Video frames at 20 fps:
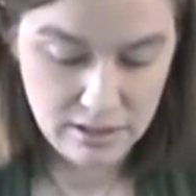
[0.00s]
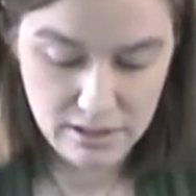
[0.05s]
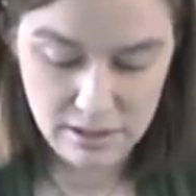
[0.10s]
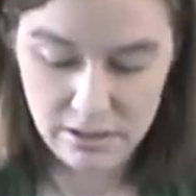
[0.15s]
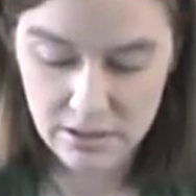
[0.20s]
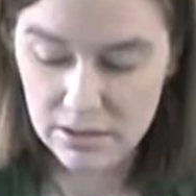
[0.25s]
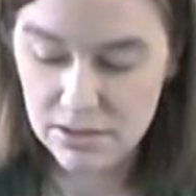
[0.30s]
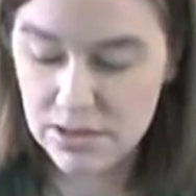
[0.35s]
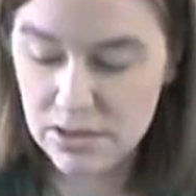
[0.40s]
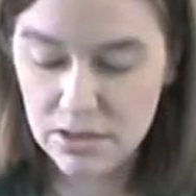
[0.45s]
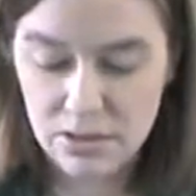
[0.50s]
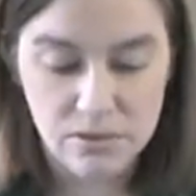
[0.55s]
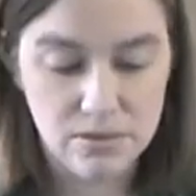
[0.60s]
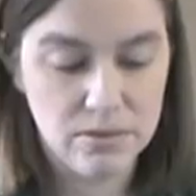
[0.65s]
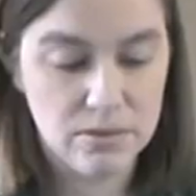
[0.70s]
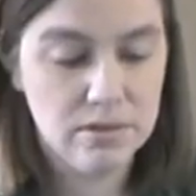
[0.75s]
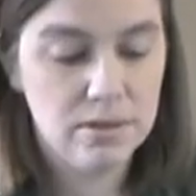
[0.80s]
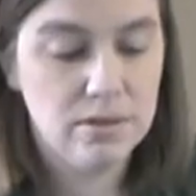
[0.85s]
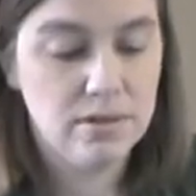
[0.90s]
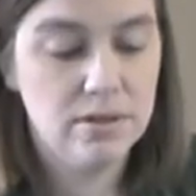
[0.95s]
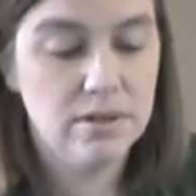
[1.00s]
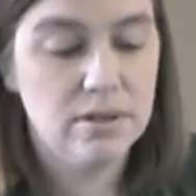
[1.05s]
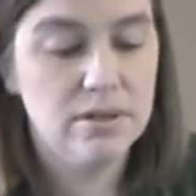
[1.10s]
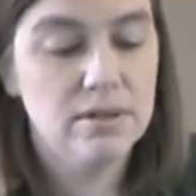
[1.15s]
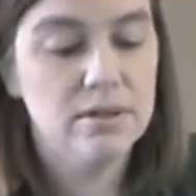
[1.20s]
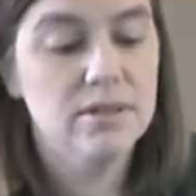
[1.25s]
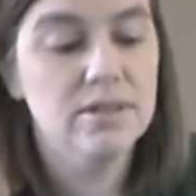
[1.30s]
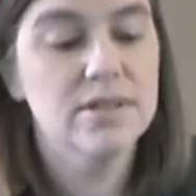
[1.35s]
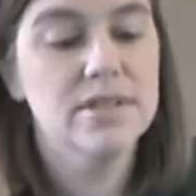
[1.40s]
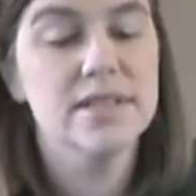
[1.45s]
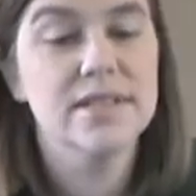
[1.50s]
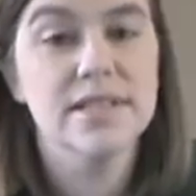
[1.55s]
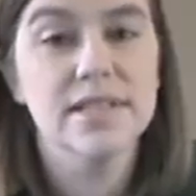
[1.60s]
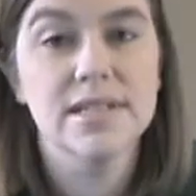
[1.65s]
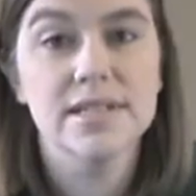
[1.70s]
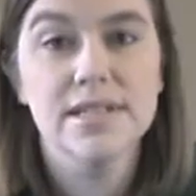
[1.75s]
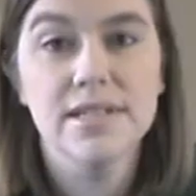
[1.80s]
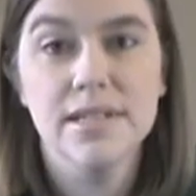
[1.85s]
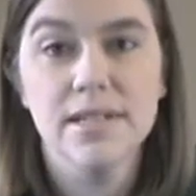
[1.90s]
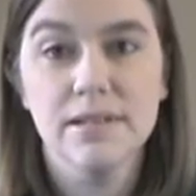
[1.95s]
Also
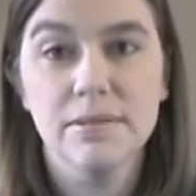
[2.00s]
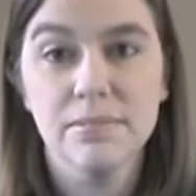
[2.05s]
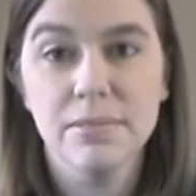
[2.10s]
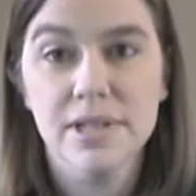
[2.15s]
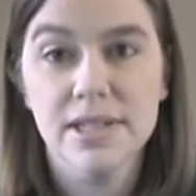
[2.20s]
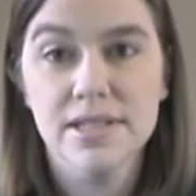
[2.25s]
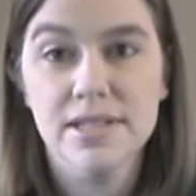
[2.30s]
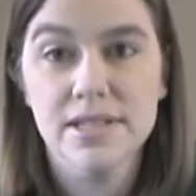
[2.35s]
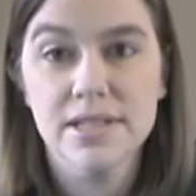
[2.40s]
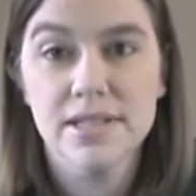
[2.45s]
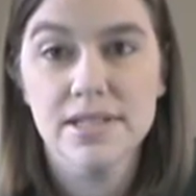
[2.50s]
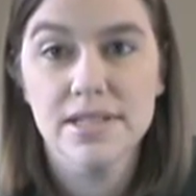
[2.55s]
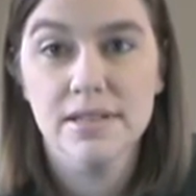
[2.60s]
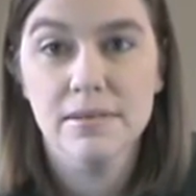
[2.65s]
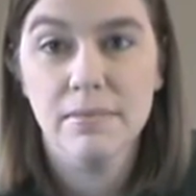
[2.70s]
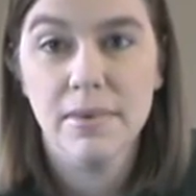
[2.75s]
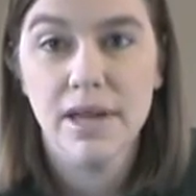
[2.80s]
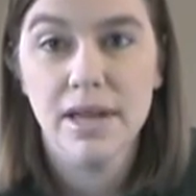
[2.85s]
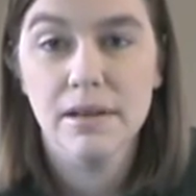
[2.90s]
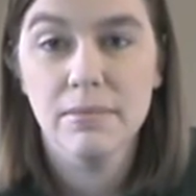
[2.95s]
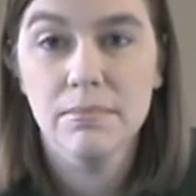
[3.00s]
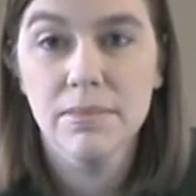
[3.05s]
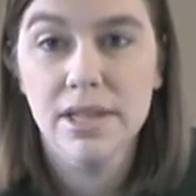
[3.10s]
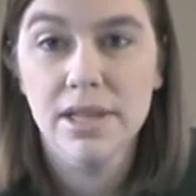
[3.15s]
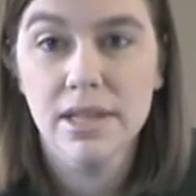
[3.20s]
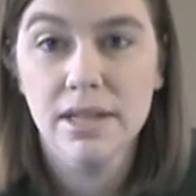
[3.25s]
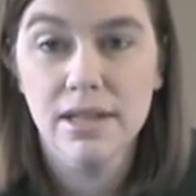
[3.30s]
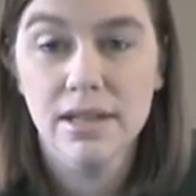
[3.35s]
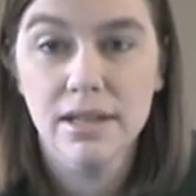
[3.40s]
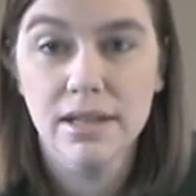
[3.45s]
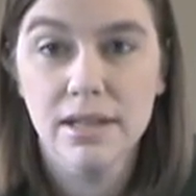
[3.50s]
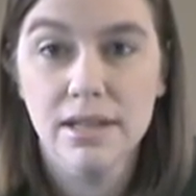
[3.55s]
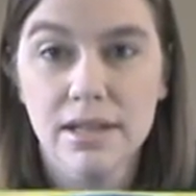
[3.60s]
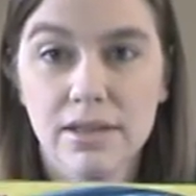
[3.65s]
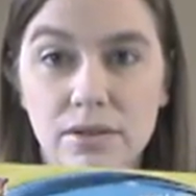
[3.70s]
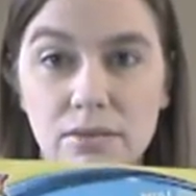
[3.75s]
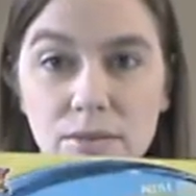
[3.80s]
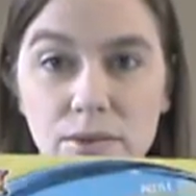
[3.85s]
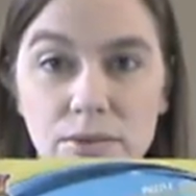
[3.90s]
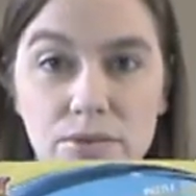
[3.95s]
16 pieces in my Mickey and
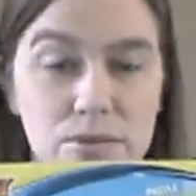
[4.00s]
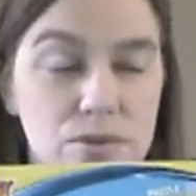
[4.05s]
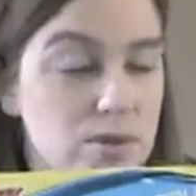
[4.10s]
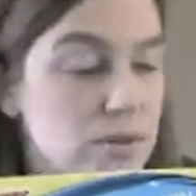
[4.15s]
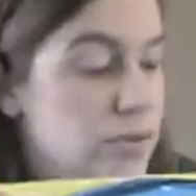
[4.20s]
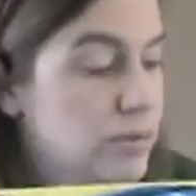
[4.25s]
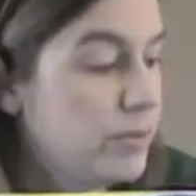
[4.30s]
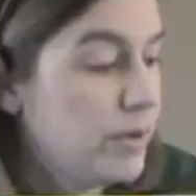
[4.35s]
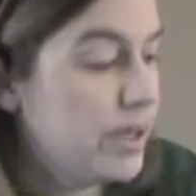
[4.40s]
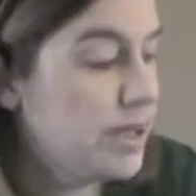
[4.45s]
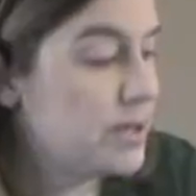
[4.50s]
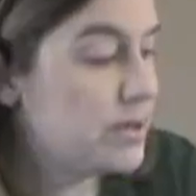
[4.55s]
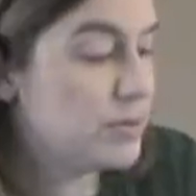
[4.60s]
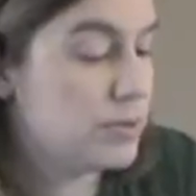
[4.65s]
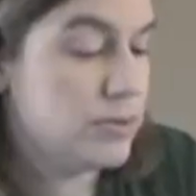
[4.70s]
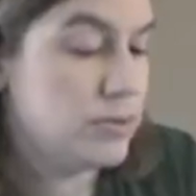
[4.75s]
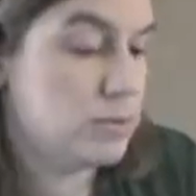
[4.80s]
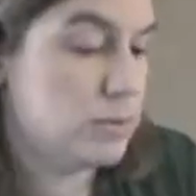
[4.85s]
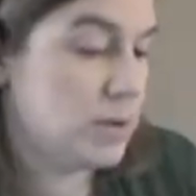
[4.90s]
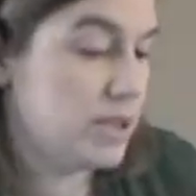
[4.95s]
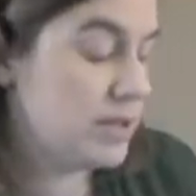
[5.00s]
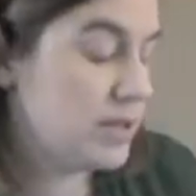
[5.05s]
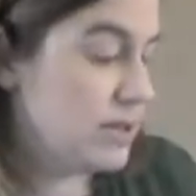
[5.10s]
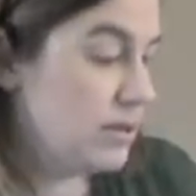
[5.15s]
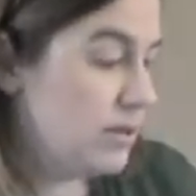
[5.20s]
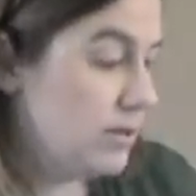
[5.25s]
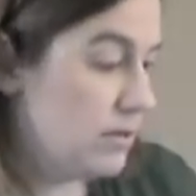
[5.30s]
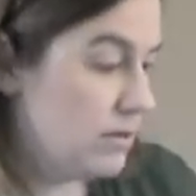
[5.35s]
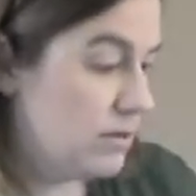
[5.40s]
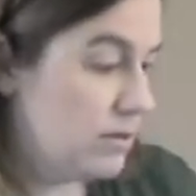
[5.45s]
the Roadster Racers puzzle.